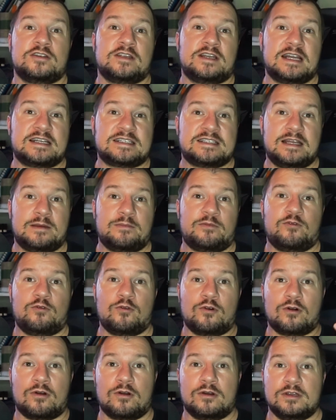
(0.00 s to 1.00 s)
the next step
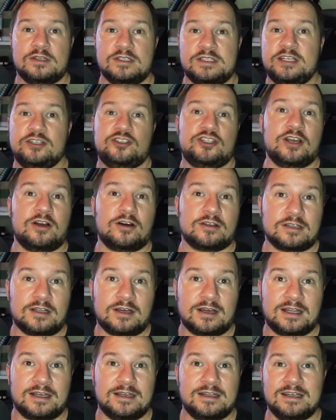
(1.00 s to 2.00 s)
for teaching
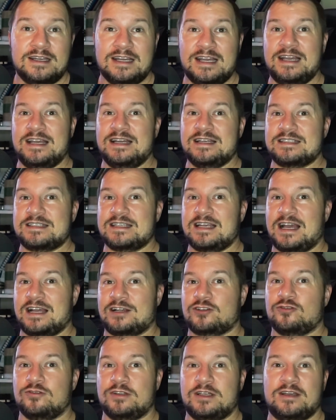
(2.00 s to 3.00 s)
online is
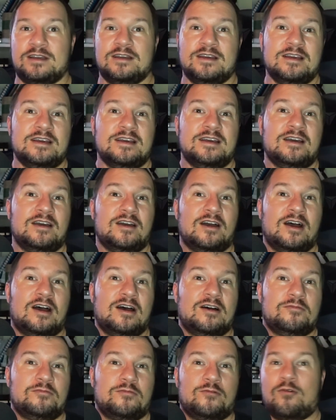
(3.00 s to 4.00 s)
actually
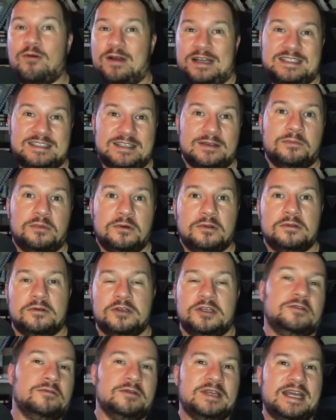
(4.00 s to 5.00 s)
quite simple.
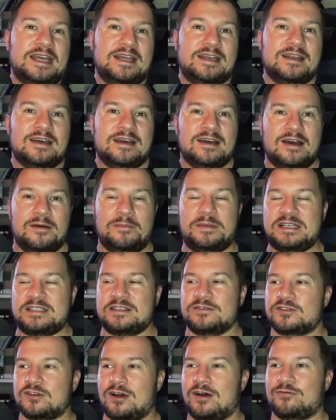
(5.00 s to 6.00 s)
You need a piece
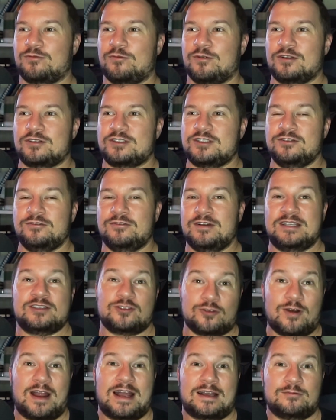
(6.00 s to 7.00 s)
of software to
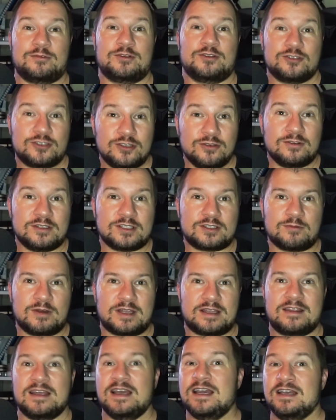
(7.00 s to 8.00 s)
interact with your students
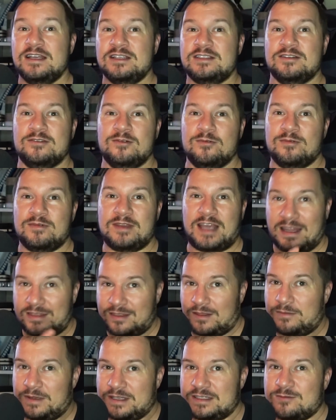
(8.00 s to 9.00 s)
with, to get
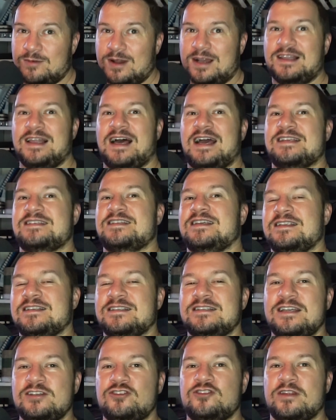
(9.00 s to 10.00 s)
them into a class and
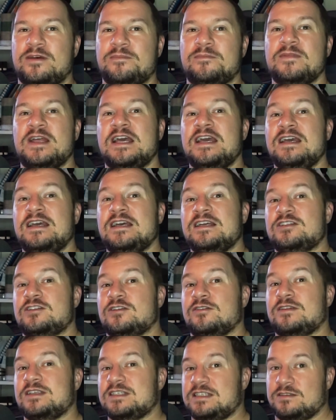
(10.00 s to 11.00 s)
teach them.
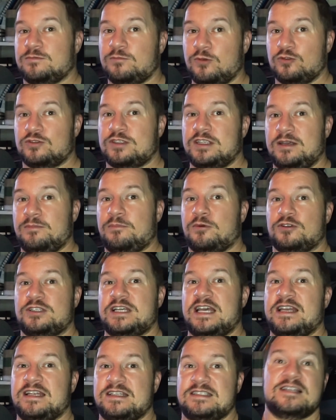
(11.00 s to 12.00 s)
So this is mostly
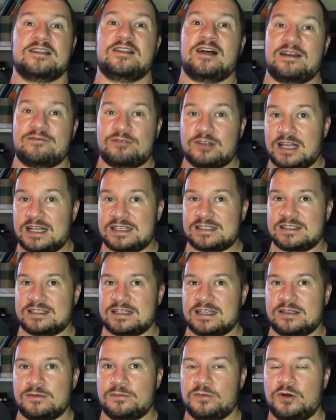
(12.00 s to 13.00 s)
pertaining to live classes
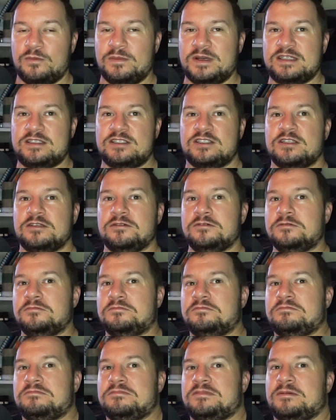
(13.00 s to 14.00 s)
at the moment.
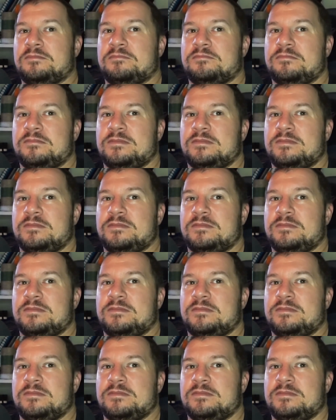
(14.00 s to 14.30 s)
So the